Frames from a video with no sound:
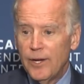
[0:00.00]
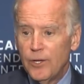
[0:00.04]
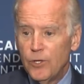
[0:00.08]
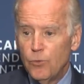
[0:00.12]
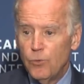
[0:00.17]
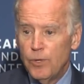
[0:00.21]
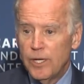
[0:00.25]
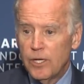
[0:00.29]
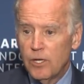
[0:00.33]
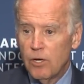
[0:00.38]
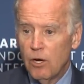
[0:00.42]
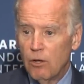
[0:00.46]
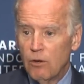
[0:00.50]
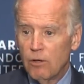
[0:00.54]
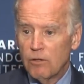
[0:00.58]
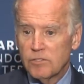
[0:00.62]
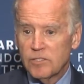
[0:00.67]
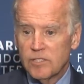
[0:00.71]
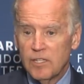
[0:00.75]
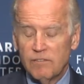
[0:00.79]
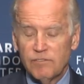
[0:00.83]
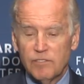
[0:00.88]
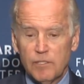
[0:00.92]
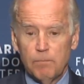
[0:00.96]
do we call
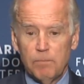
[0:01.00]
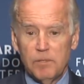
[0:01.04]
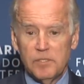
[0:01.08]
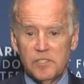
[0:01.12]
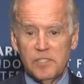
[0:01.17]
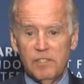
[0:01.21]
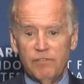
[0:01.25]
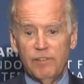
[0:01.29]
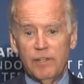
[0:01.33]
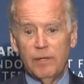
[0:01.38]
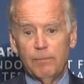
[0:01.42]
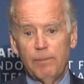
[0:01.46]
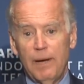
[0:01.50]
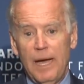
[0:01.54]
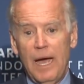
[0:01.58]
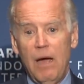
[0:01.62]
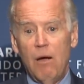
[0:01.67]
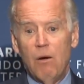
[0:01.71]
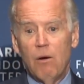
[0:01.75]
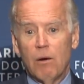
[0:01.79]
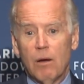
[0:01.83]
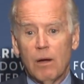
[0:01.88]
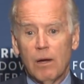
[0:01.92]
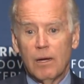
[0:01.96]
ourselves a Pacific
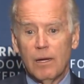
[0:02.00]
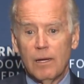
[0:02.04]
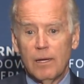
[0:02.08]
power?